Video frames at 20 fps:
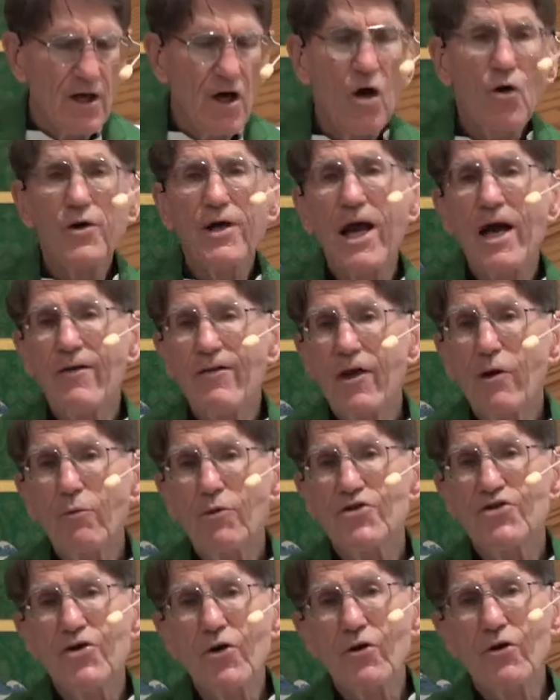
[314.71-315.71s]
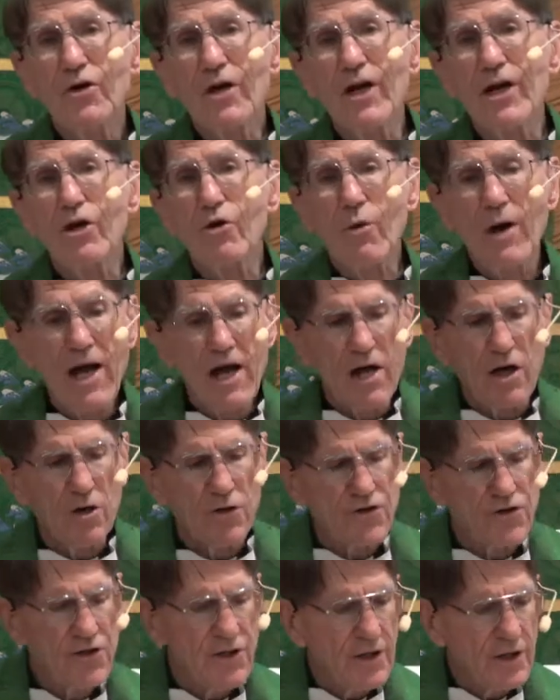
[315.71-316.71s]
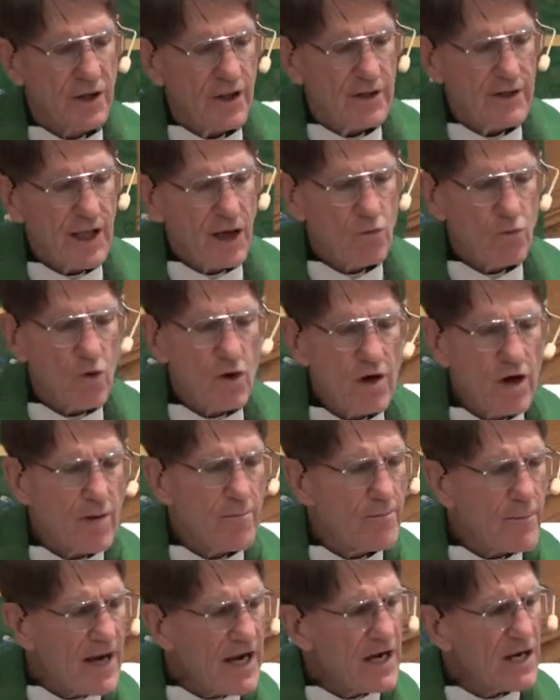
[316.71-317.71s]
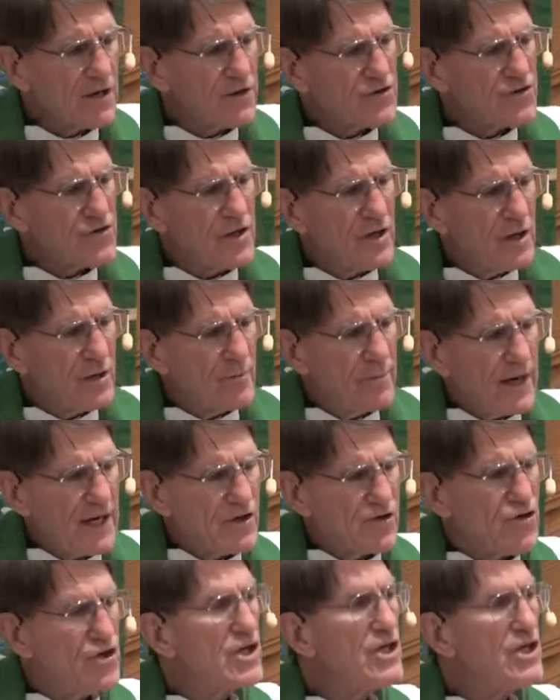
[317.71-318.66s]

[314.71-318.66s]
Oh yeah, there were certainly crowds that were amazed by